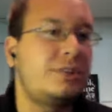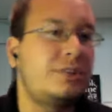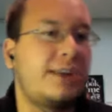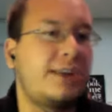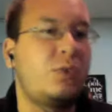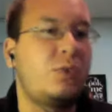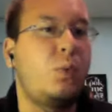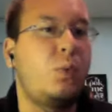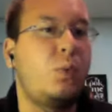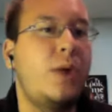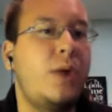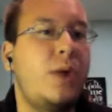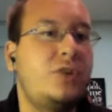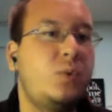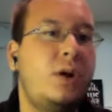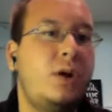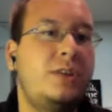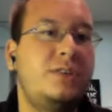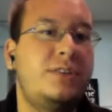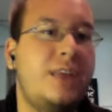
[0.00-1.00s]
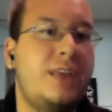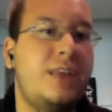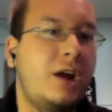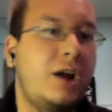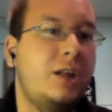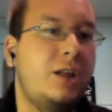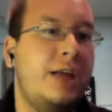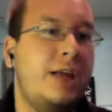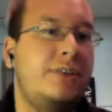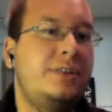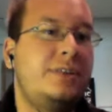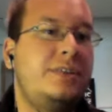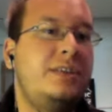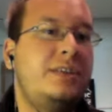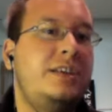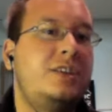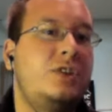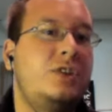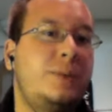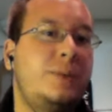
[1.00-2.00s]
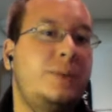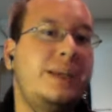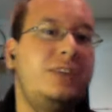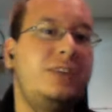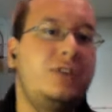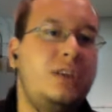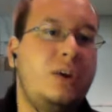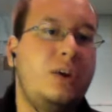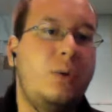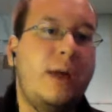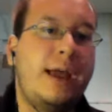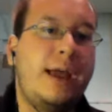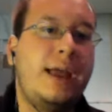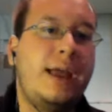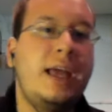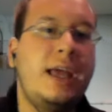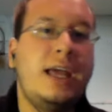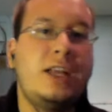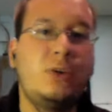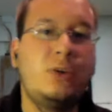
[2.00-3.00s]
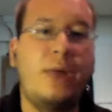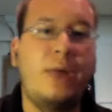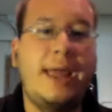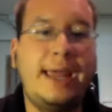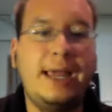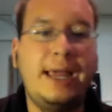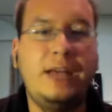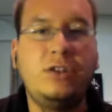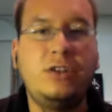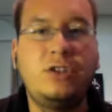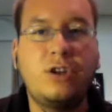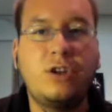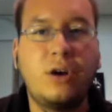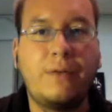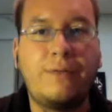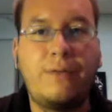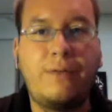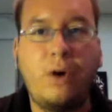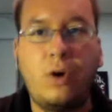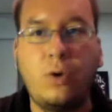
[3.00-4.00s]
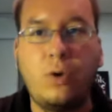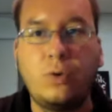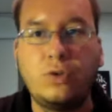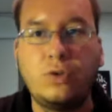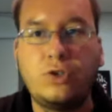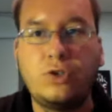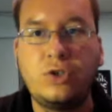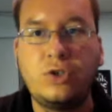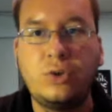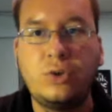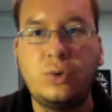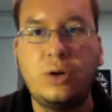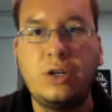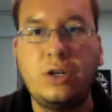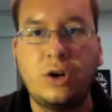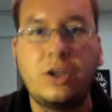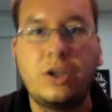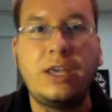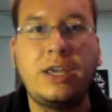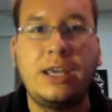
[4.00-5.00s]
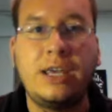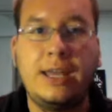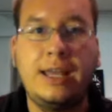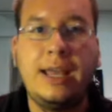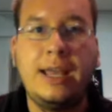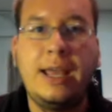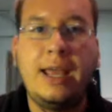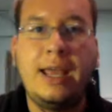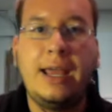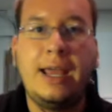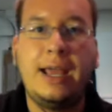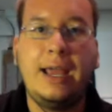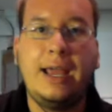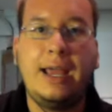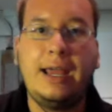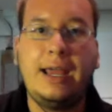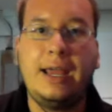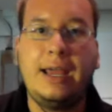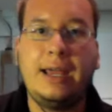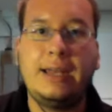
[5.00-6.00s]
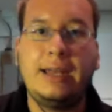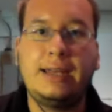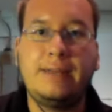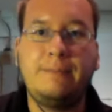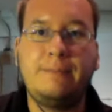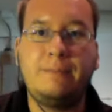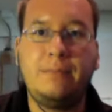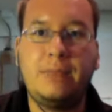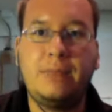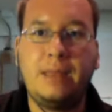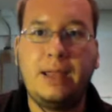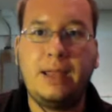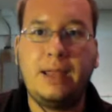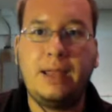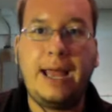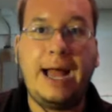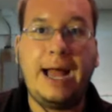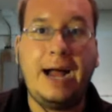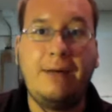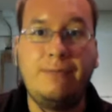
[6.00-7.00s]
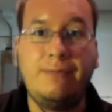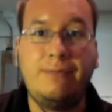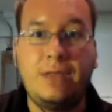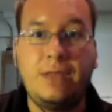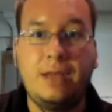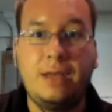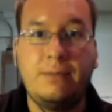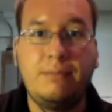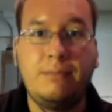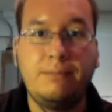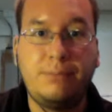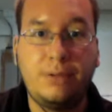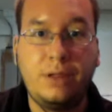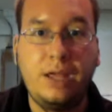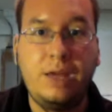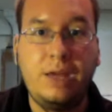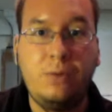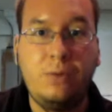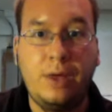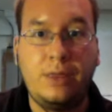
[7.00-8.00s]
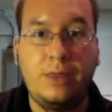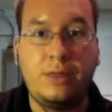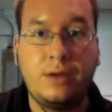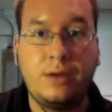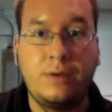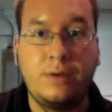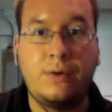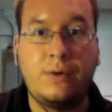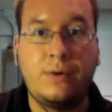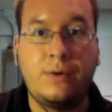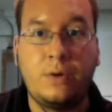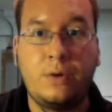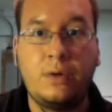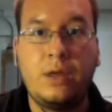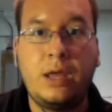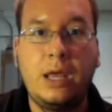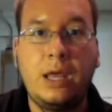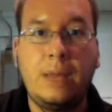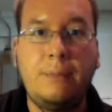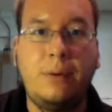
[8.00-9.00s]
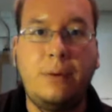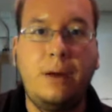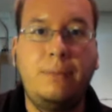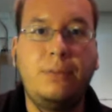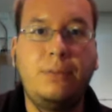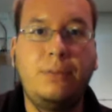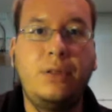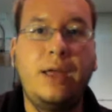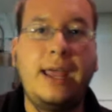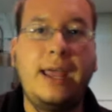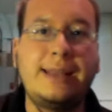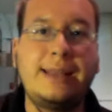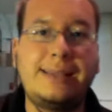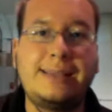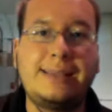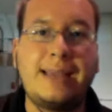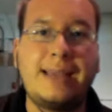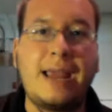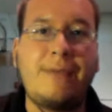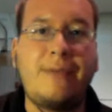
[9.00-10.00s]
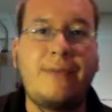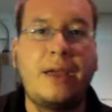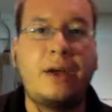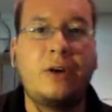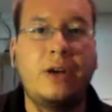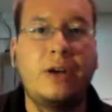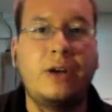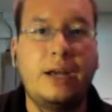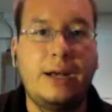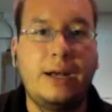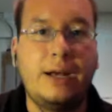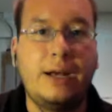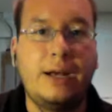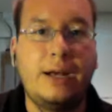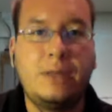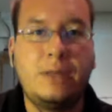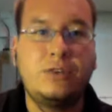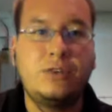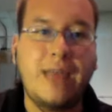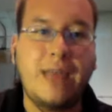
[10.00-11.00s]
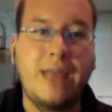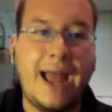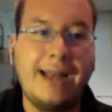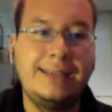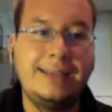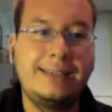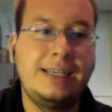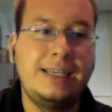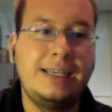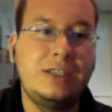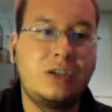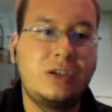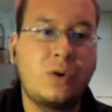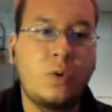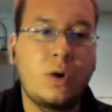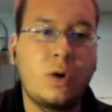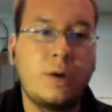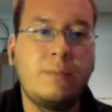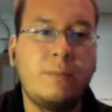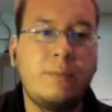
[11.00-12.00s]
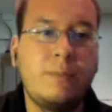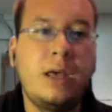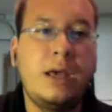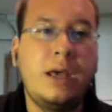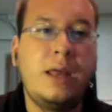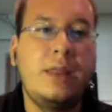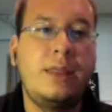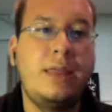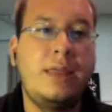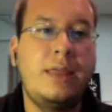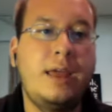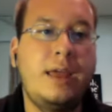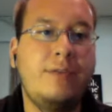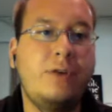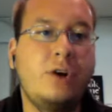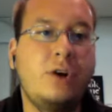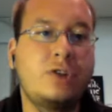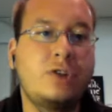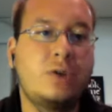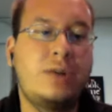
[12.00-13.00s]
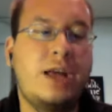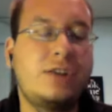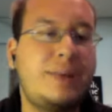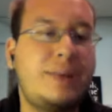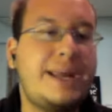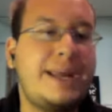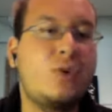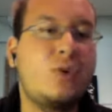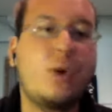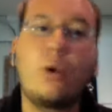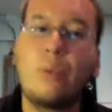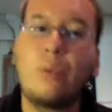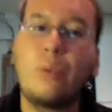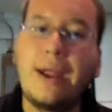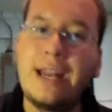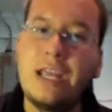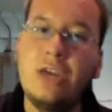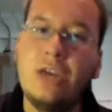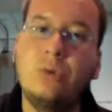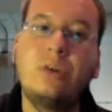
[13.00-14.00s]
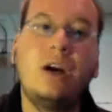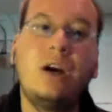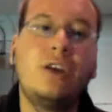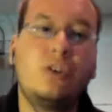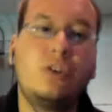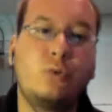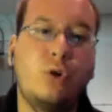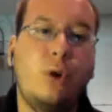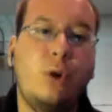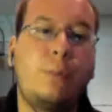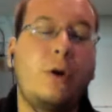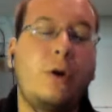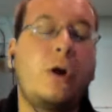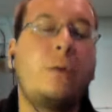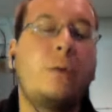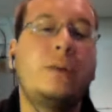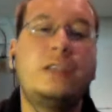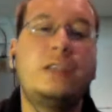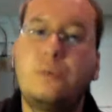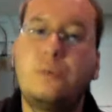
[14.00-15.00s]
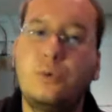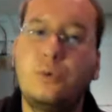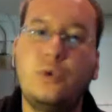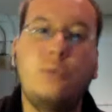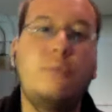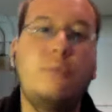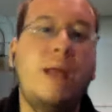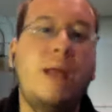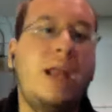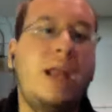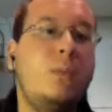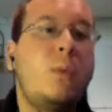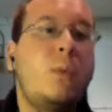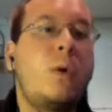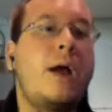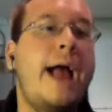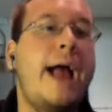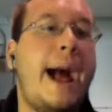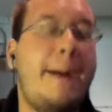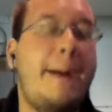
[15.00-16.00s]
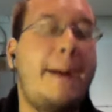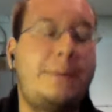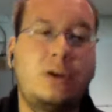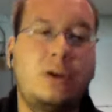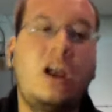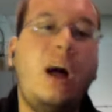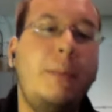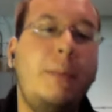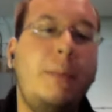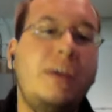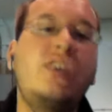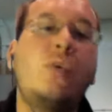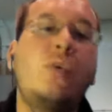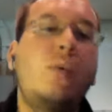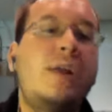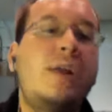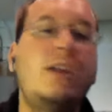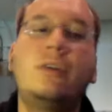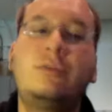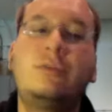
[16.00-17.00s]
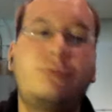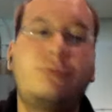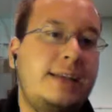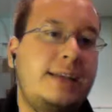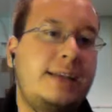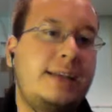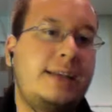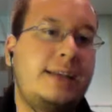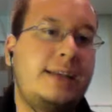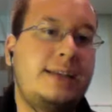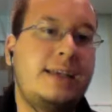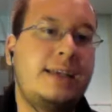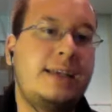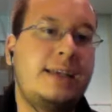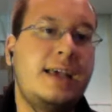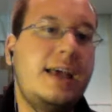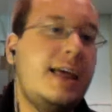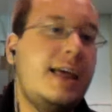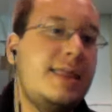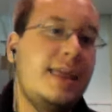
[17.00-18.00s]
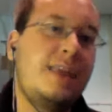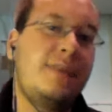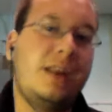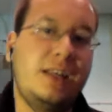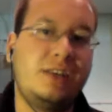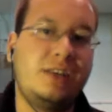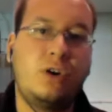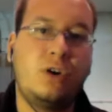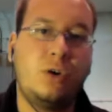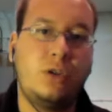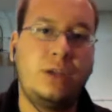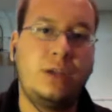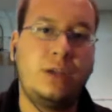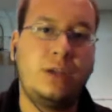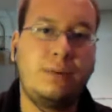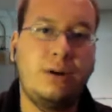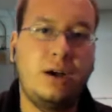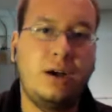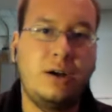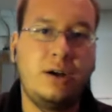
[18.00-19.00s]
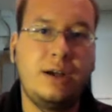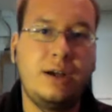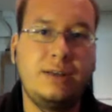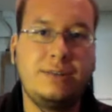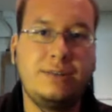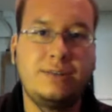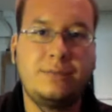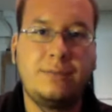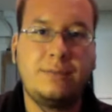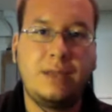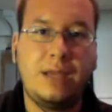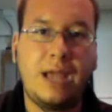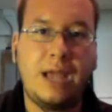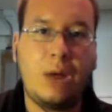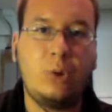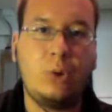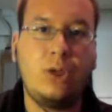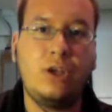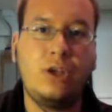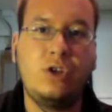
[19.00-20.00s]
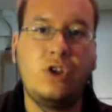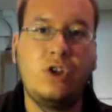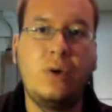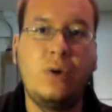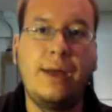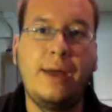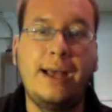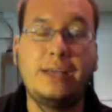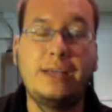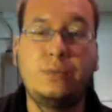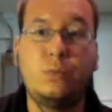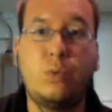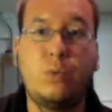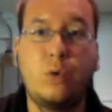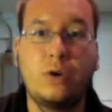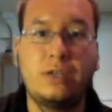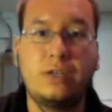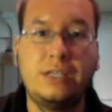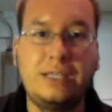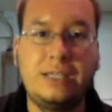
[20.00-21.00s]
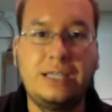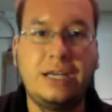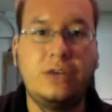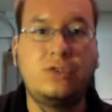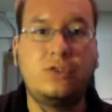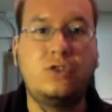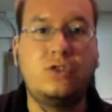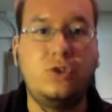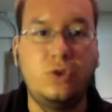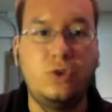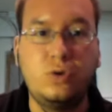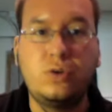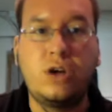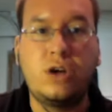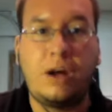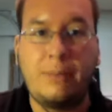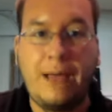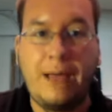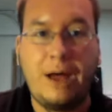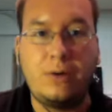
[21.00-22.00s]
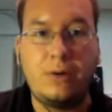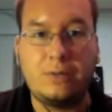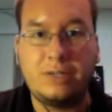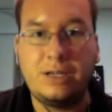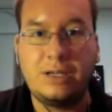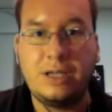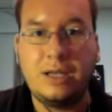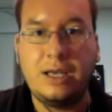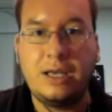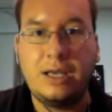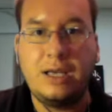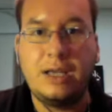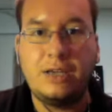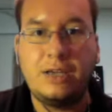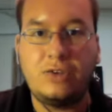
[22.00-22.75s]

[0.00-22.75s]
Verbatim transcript: You're able to select which ones they're allowed to see. So it's basically a way to hand your phone to your kid and have them play with your phone, but play in a safe area. So that is Kids Corner. They've also announced Pandora Radio, Cut the Rope, Urban Spoon, and many more apps are coming to Windows Phone 8. That event is currently in progress. I will let you know as more details do come out.